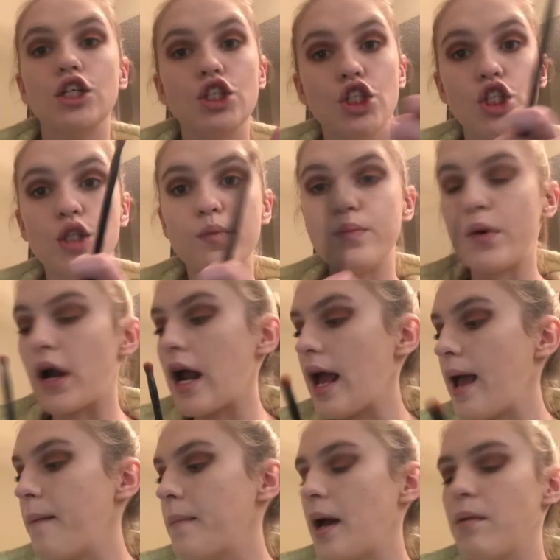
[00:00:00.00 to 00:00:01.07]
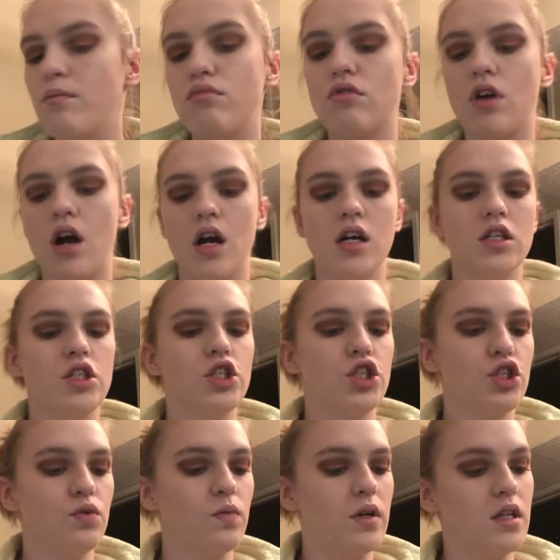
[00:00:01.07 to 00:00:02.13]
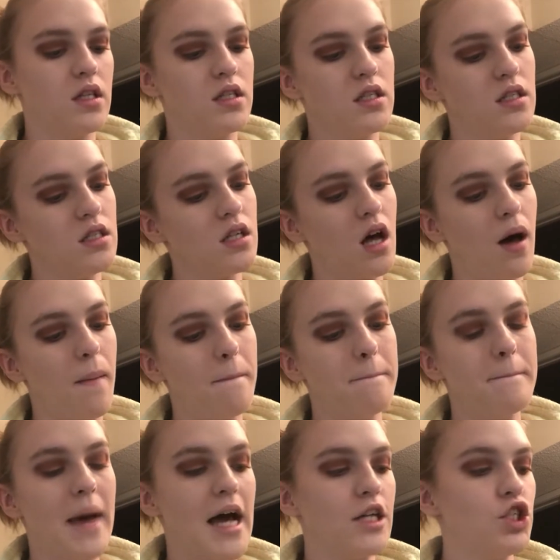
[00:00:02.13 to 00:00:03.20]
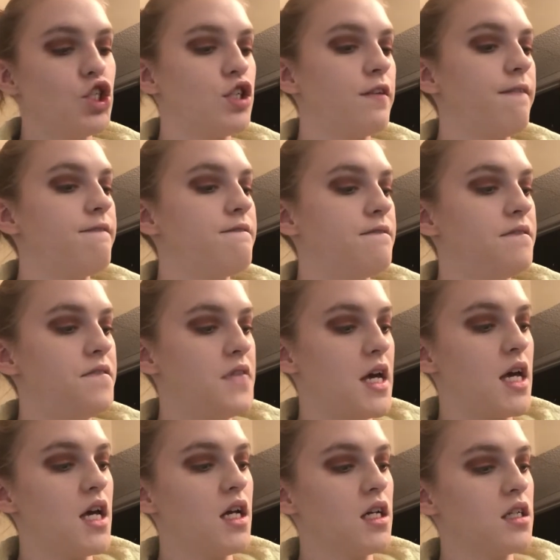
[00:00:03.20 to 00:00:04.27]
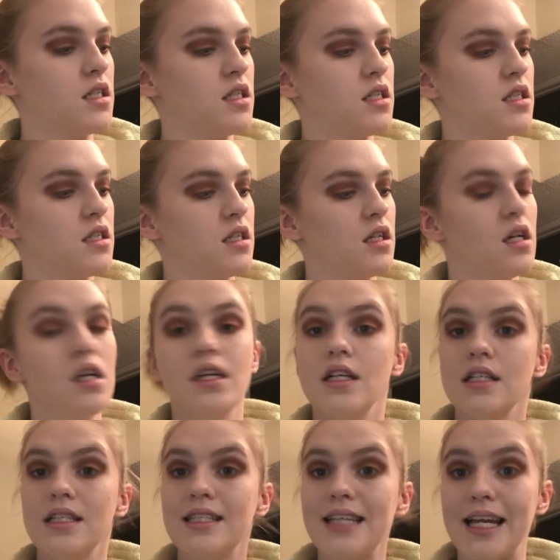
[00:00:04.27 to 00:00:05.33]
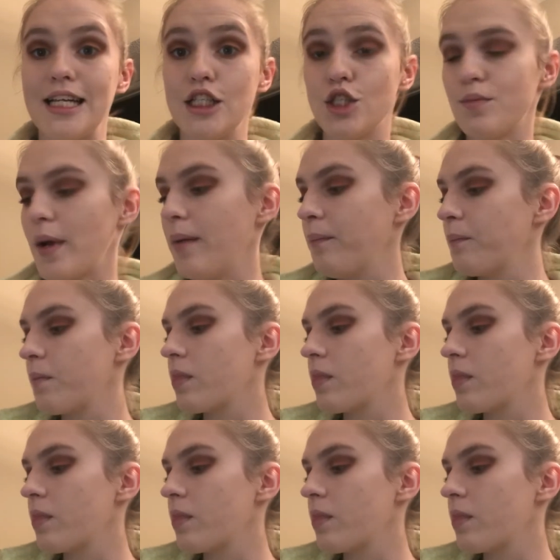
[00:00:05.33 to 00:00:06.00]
spray my brush with some Master Fix setting spray,